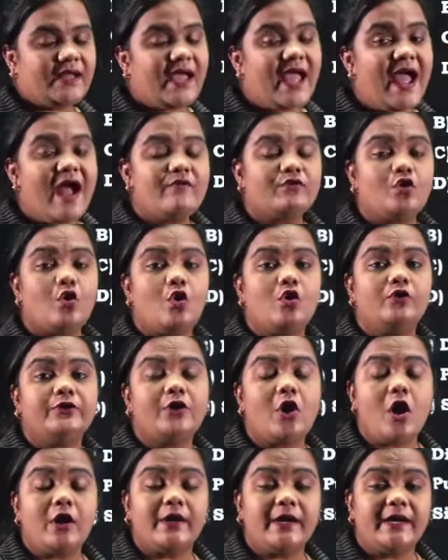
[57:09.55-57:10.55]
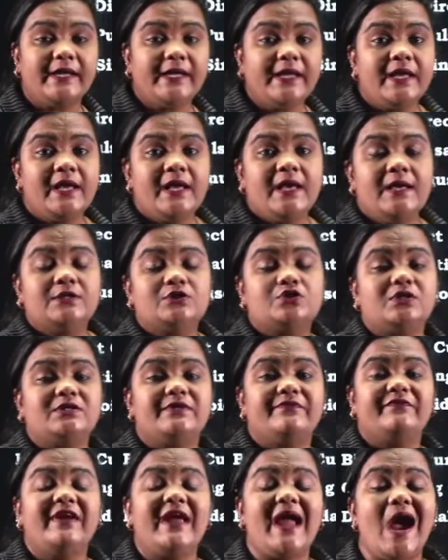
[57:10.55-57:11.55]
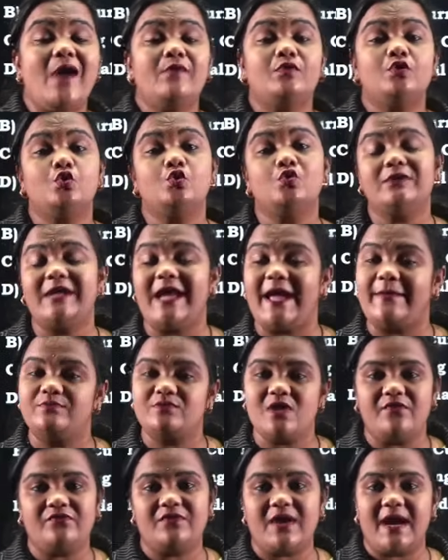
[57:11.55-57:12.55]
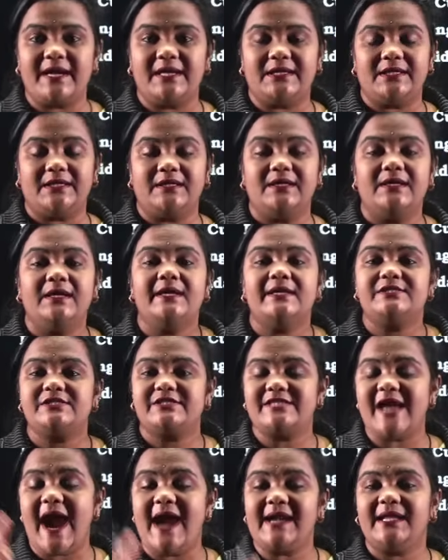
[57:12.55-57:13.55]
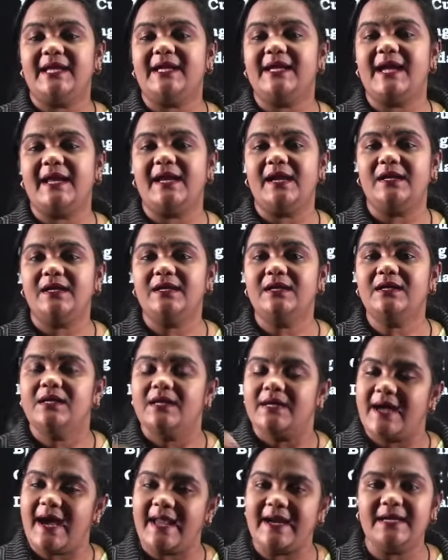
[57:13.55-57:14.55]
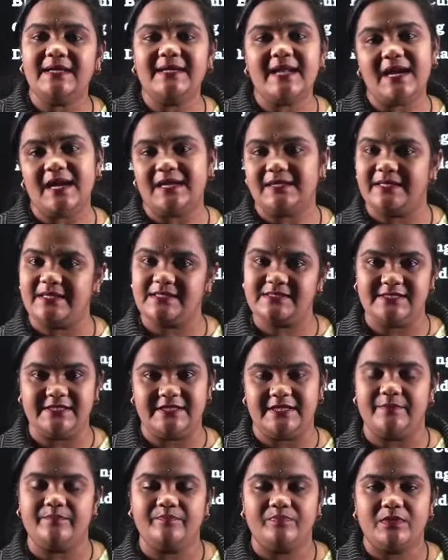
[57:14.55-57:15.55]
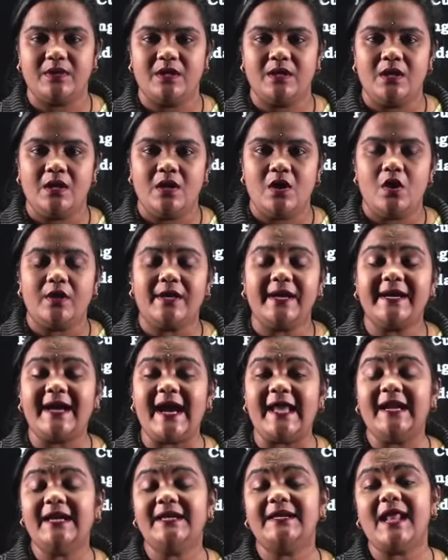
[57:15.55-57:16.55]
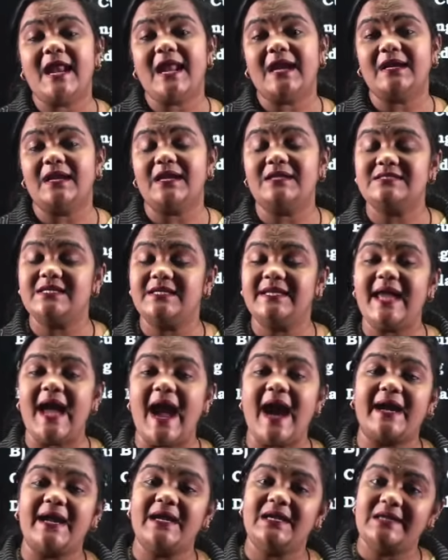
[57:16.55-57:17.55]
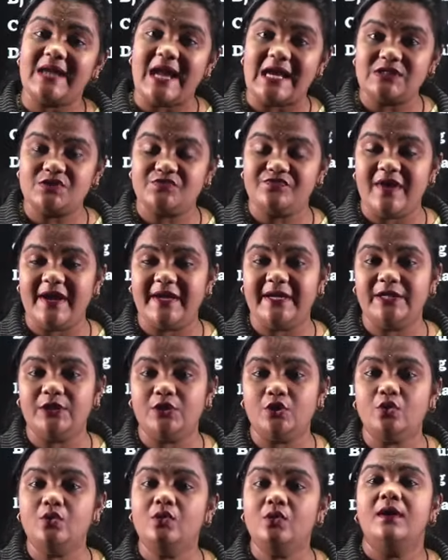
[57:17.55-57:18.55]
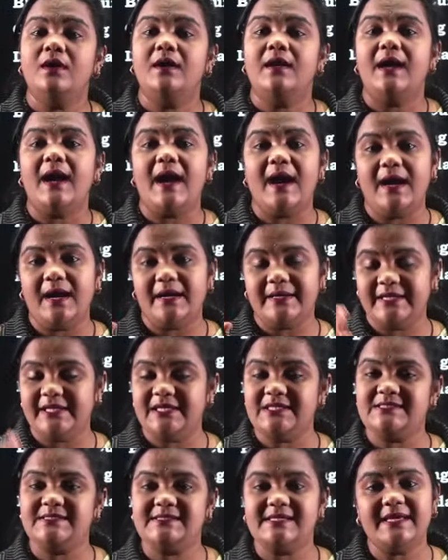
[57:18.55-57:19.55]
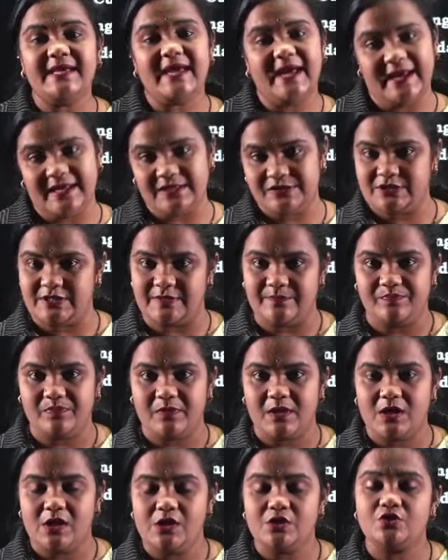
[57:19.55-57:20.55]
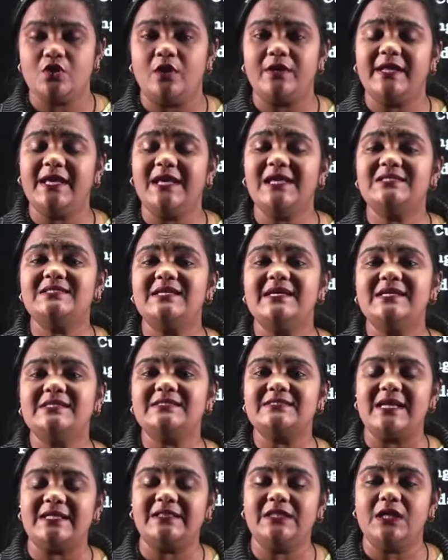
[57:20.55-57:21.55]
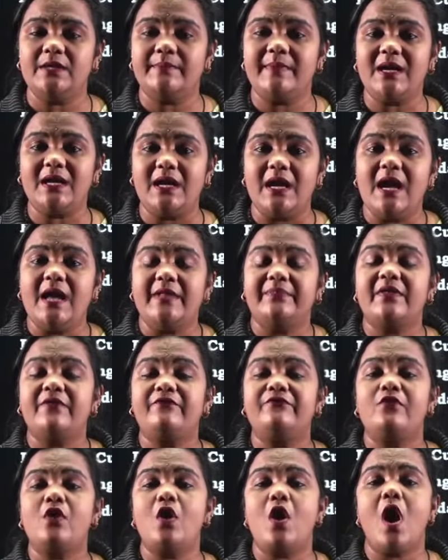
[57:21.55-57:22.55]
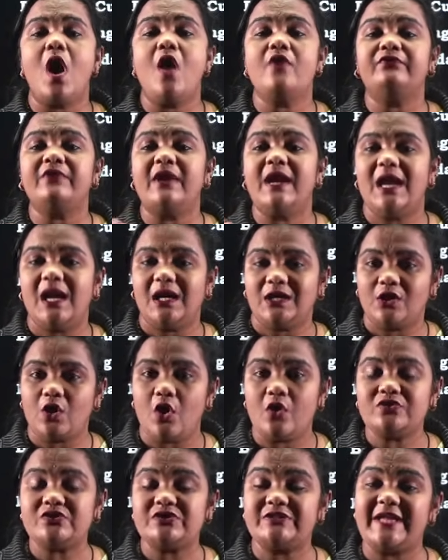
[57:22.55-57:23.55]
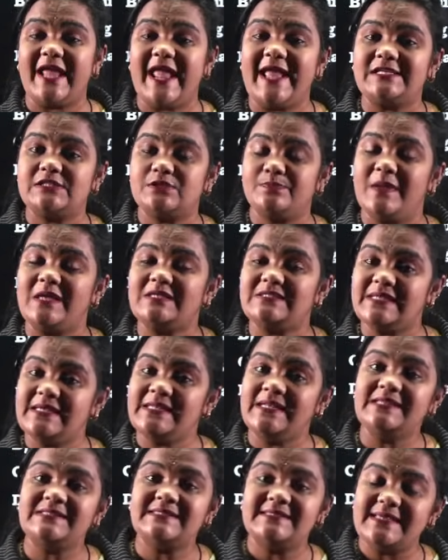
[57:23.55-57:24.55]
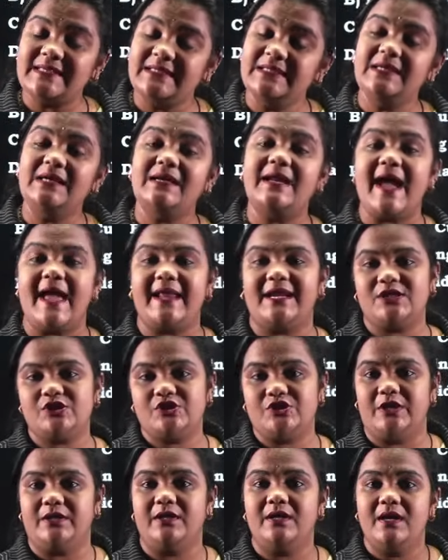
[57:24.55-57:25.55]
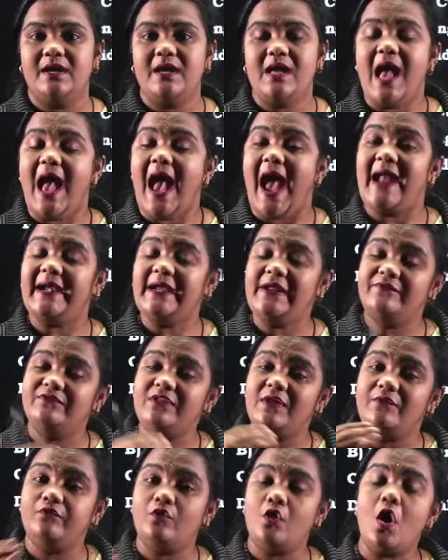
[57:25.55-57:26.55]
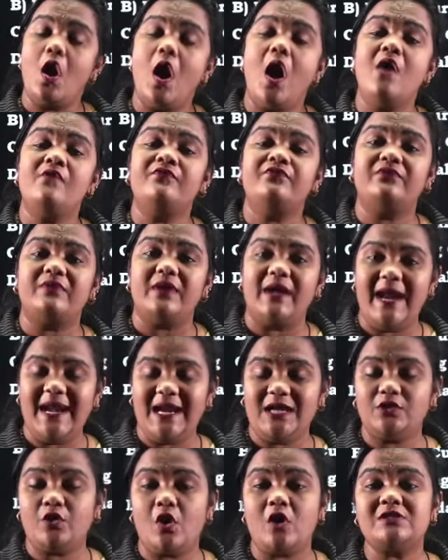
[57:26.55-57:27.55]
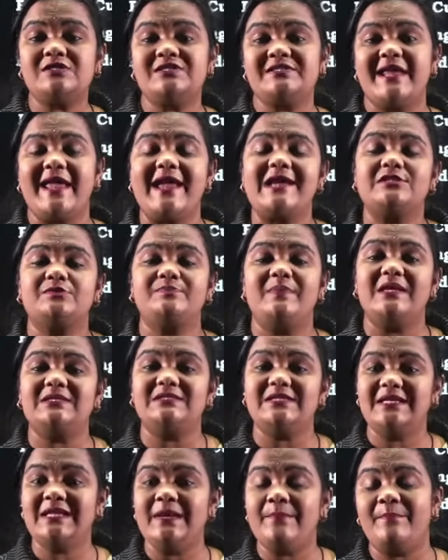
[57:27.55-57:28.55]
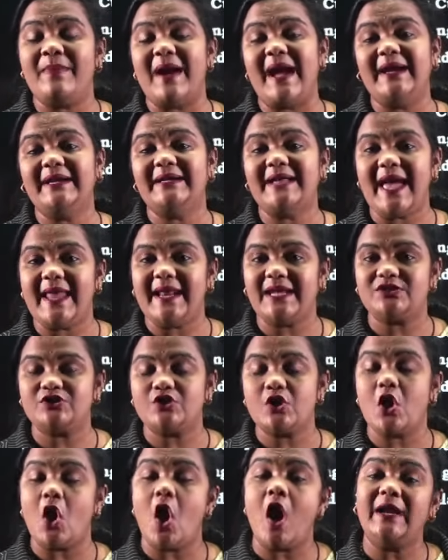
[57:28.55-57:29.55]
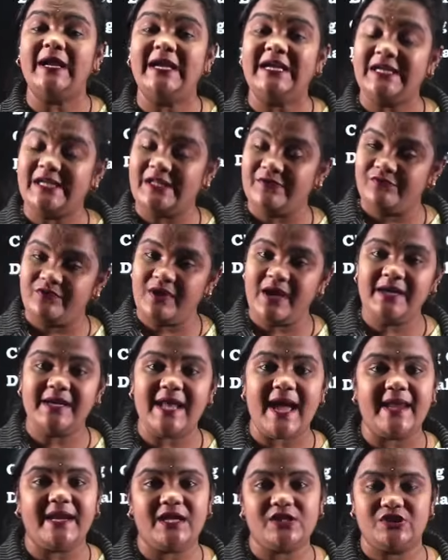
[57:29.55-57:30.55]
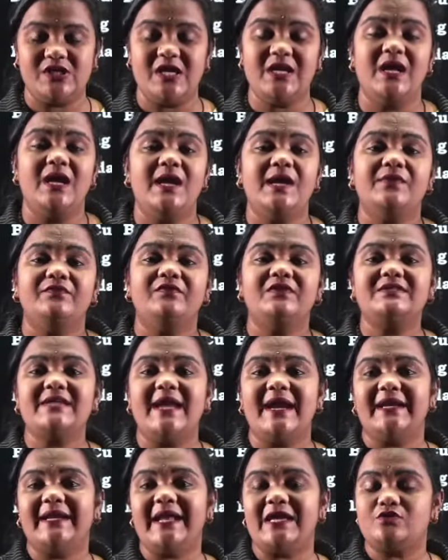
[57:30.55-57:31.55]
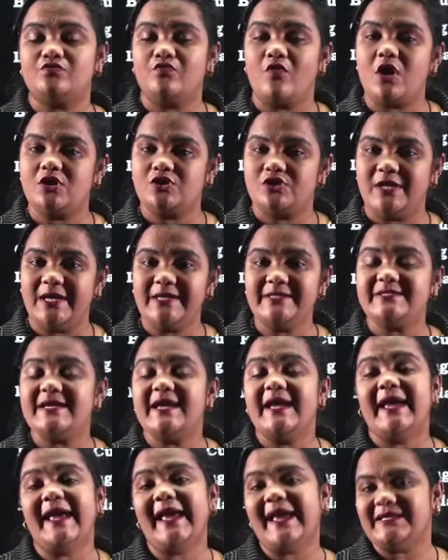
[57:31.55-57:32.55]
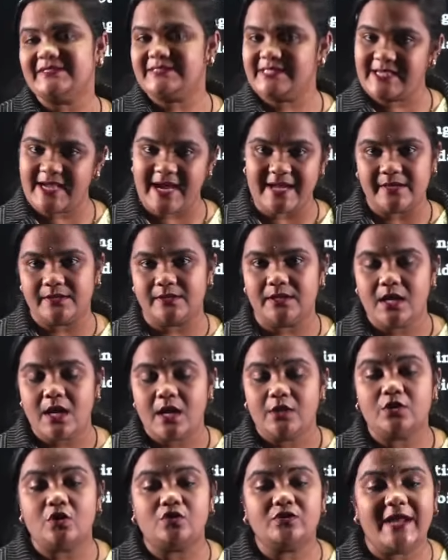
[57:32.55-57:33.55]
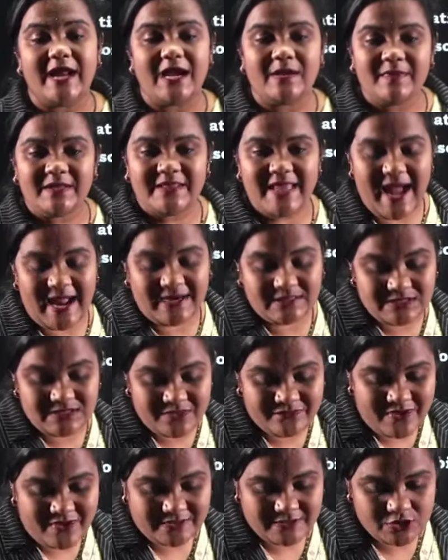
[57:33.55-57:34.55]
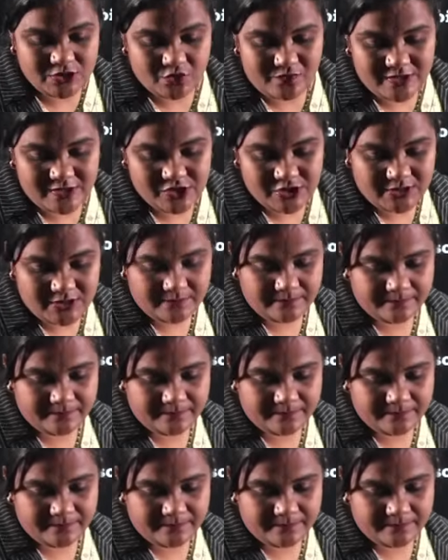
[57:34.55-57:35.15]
I have told you already. So we have two types of current. Static current, current electricity. Okay, current electricity again classified into DC, AC. So DC is nothing but the flow of electrons takes place in a single direction. And if the flow of electrons takes place in a bidirectional or in a different direction, we say it as what students? AC current. Now tell me the answer for this question.